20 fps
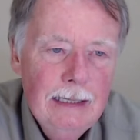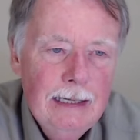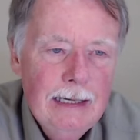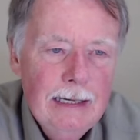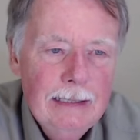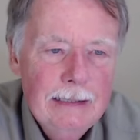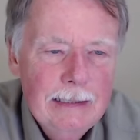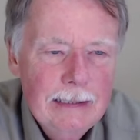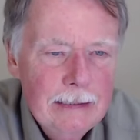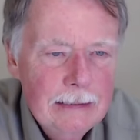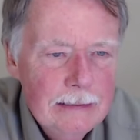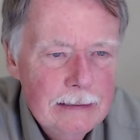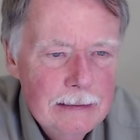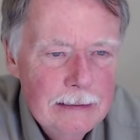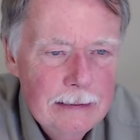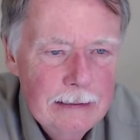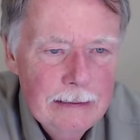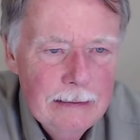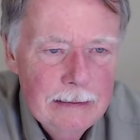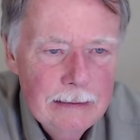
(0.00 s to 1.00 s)
I think
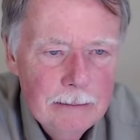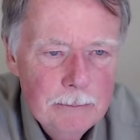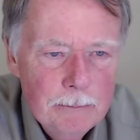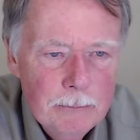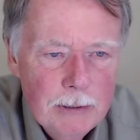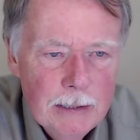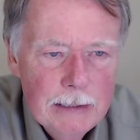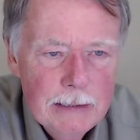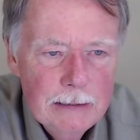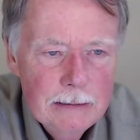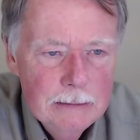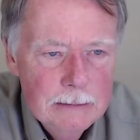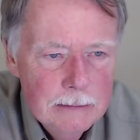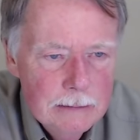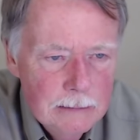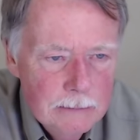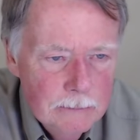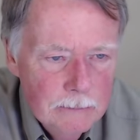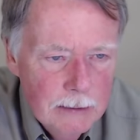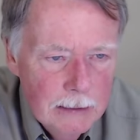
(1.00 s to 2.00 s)
the uh, praise,
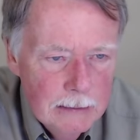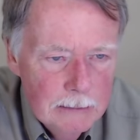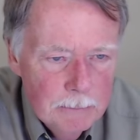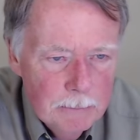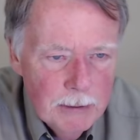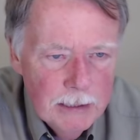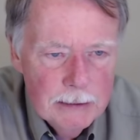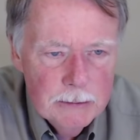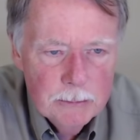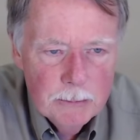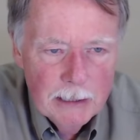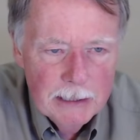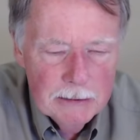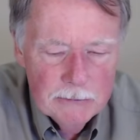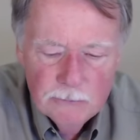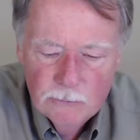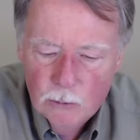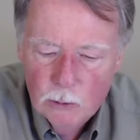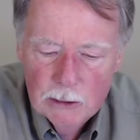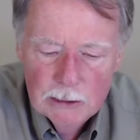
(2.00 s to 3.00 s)
uh, praise price
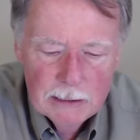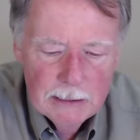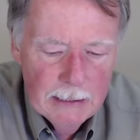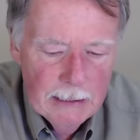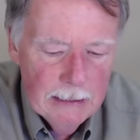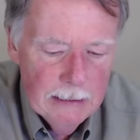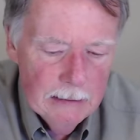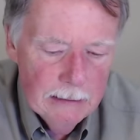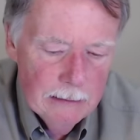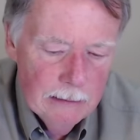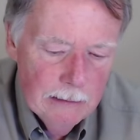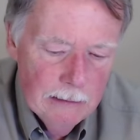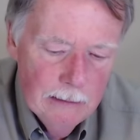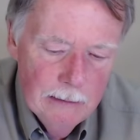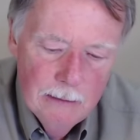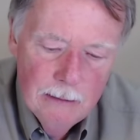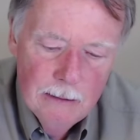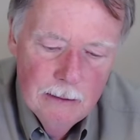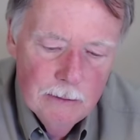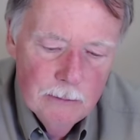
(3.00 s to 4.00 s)
four ten,
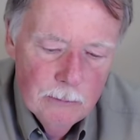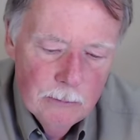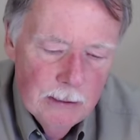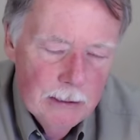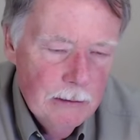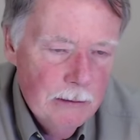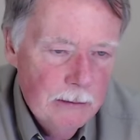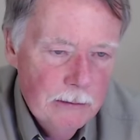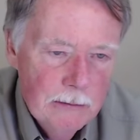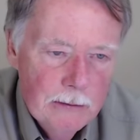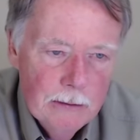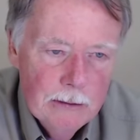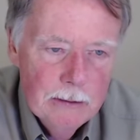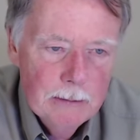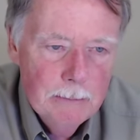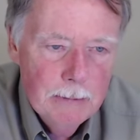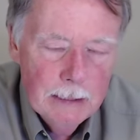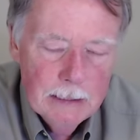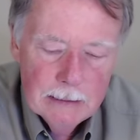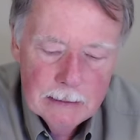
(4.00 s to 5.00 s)
three hundred thirty
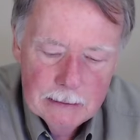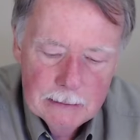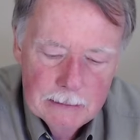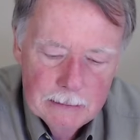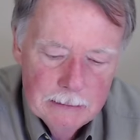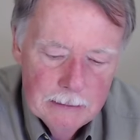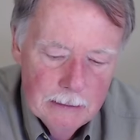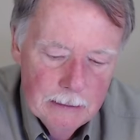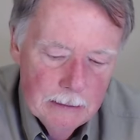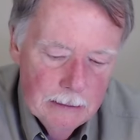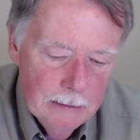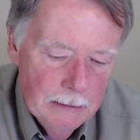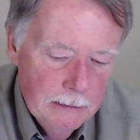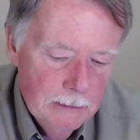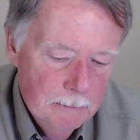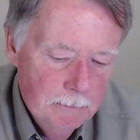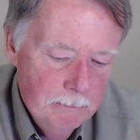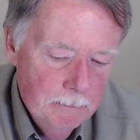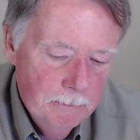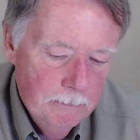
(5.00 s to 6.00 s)
bucks,
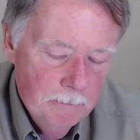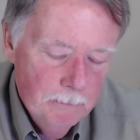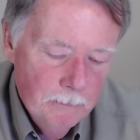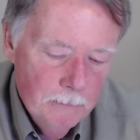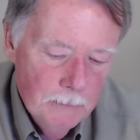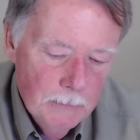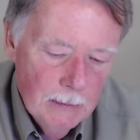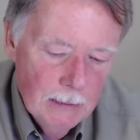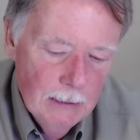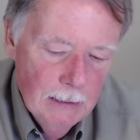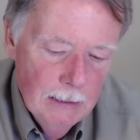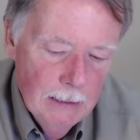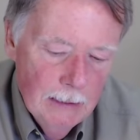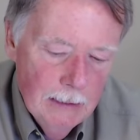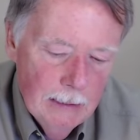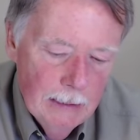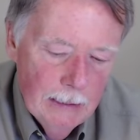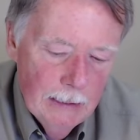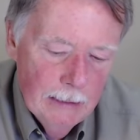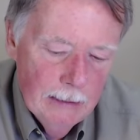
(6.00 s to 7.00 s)
um,
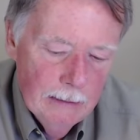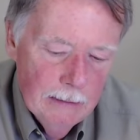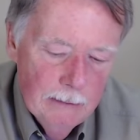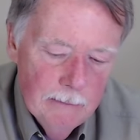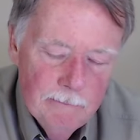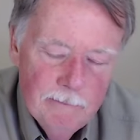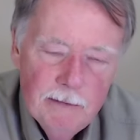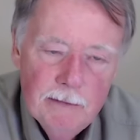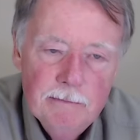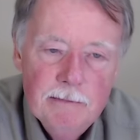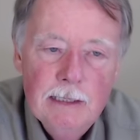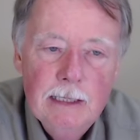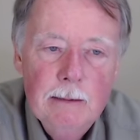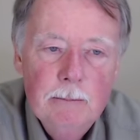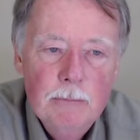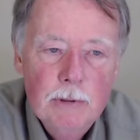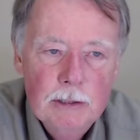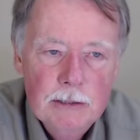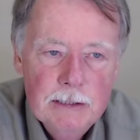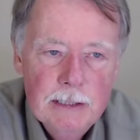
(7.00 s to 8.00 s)
and fifteen
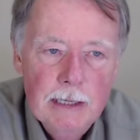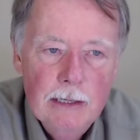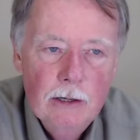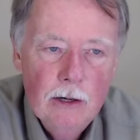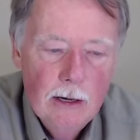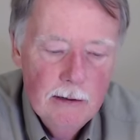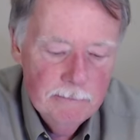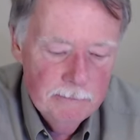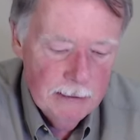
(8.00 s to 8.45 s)
percent off